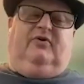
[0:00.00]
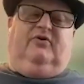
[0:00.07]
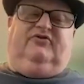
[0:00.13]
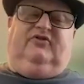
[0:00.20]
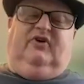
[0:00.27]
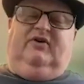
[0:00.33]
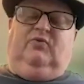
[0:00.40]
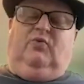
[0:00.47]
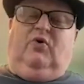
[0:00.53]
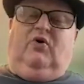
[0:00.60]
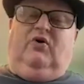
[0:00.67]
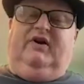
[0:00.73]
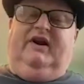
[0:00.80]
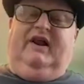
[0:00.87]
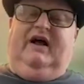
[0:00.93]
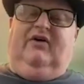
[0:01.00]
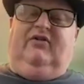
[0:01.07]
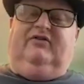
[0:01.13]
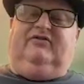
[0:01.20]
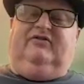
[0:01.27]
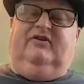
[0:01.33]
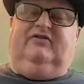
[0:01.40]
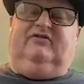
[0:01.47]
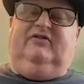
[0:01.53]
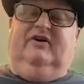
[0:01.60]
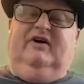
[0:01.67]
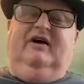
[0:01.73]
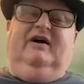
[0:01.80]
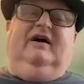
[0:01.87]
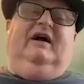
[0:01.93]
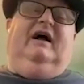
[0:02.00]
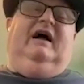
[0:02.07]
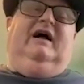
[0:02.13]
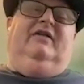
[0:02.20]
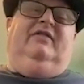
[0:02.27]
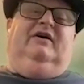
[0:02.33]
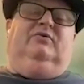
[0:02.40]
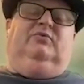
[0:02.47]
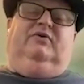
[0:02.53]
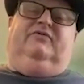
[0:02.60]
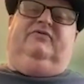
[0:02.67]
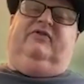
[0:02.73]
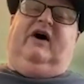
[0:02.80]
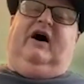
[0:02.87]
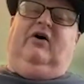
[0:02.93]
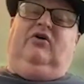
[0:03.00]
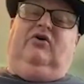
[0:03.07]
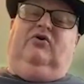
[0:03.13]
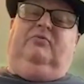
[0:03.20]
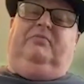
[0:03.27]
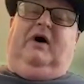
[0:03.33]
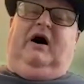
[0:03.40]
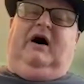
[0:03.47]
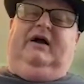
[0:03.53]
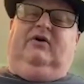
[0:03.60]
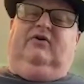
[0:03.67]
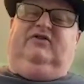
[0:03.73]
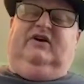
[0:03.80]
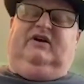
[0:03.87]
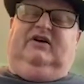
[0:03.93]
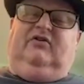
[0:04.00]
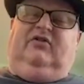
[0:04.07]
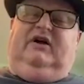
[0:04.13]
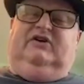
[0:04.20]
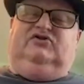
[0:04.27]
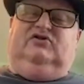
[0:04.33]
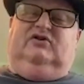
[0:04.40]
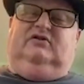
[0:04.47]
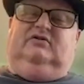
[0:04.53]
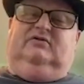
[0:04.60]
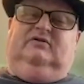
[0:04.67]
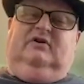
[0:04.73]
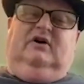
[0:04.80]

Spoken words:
first on word analysis and then we follow by articulation.